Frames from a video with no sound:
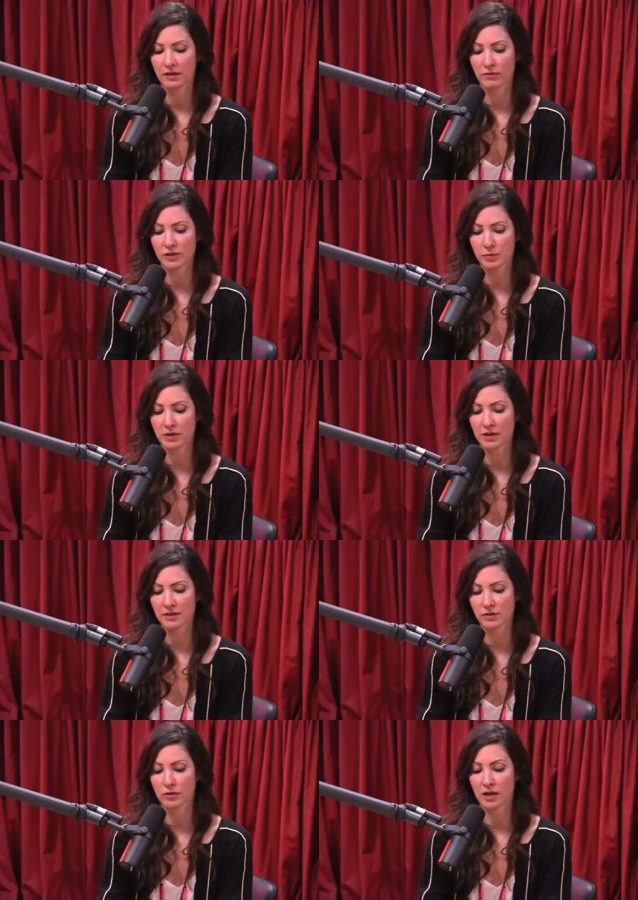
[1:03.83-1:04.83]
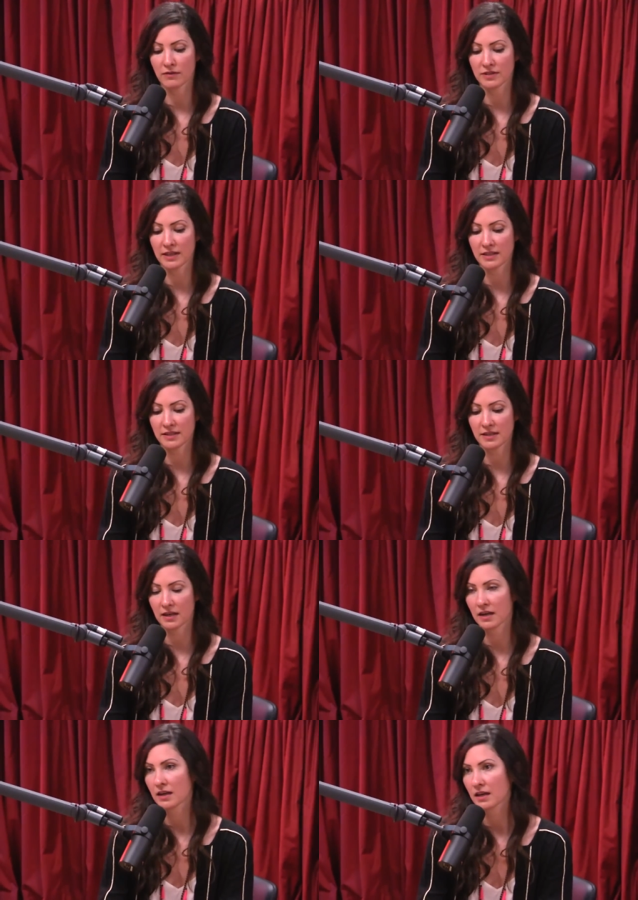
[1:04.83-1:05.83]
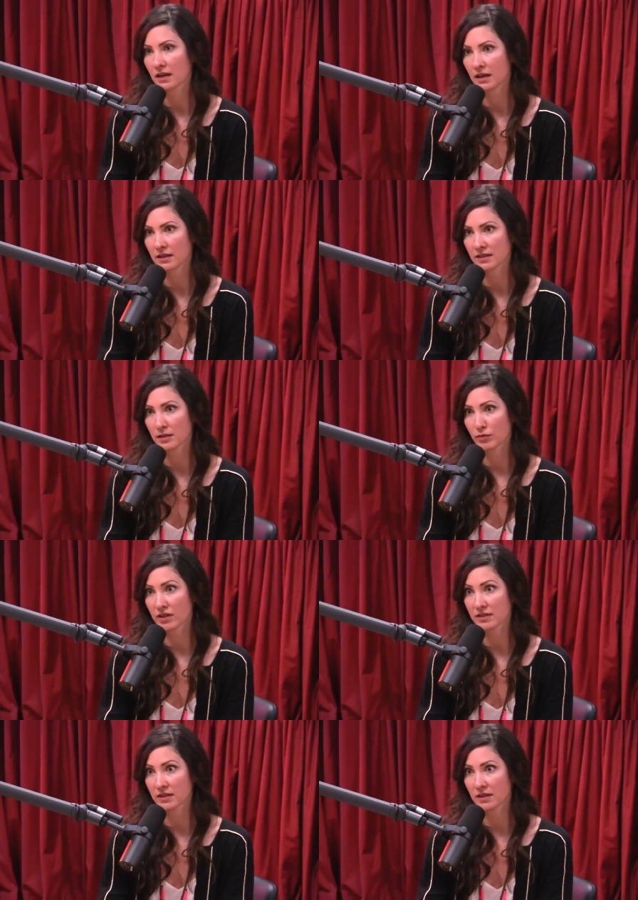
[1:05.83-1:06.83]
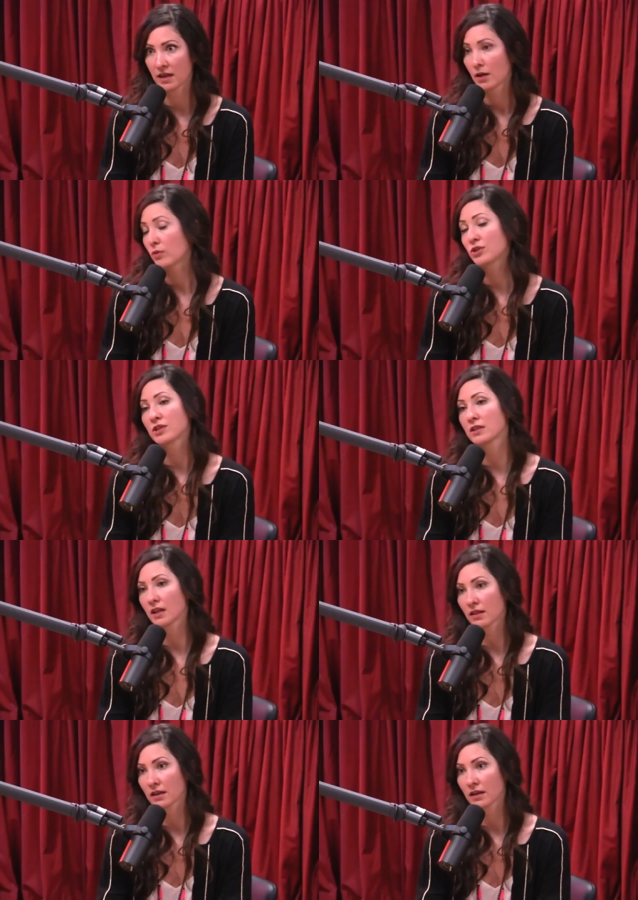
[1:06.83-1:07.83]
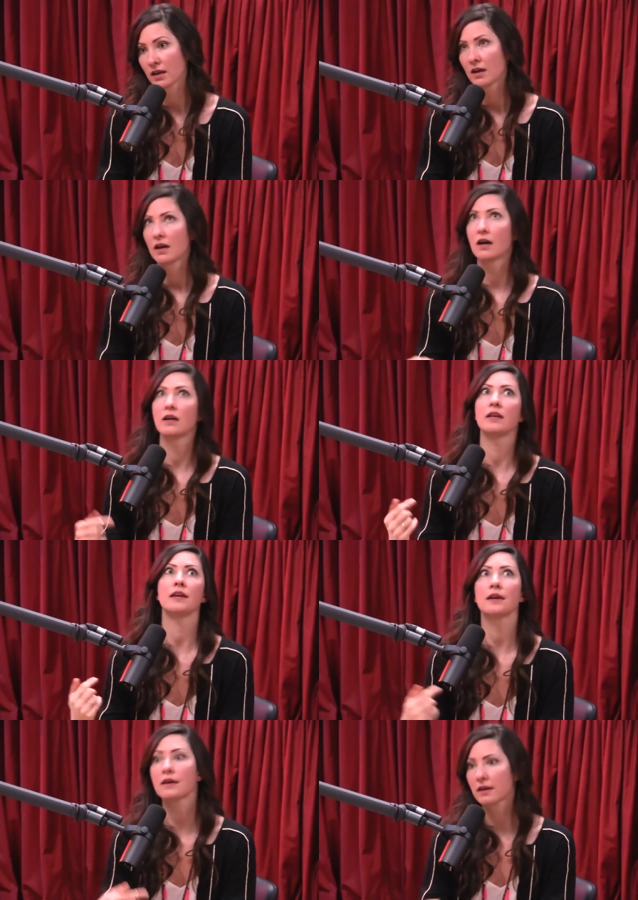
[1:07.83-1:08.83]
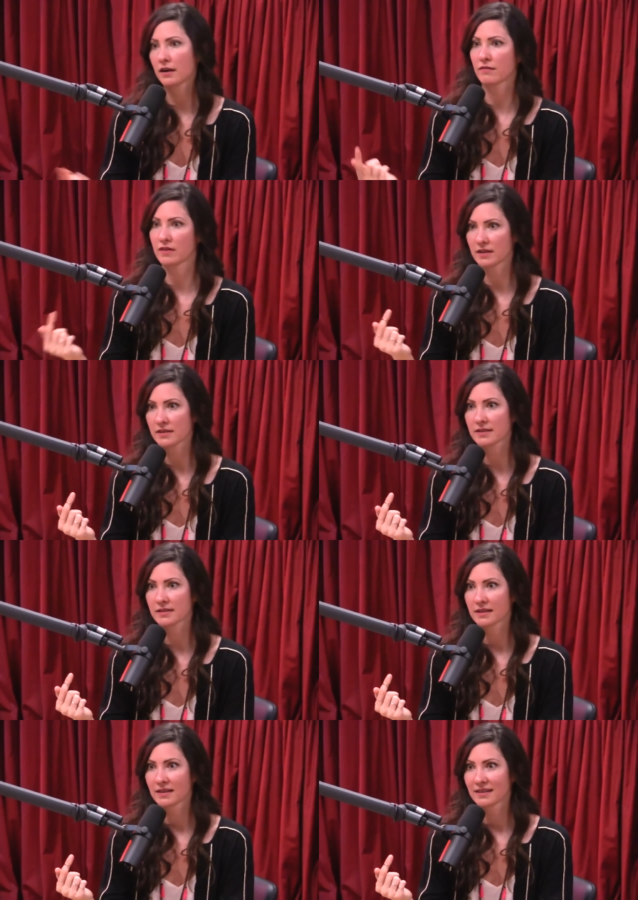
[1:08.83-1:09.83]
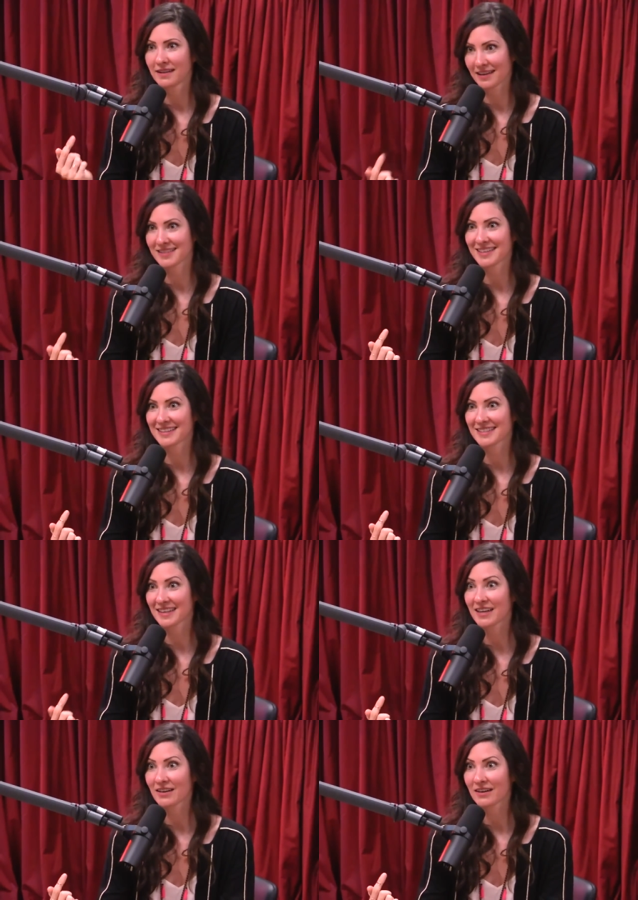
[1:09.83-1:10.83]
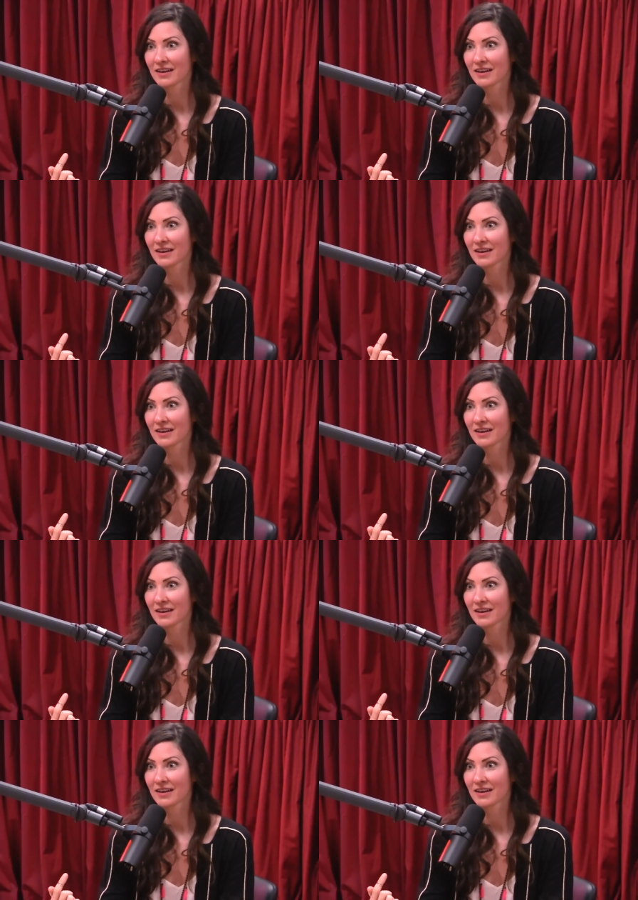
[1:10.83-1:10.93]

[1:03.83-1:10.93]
Risperdal and Zoloft, an antipsychotic and an antidepressant, which did nothing. A year of this nonsense later.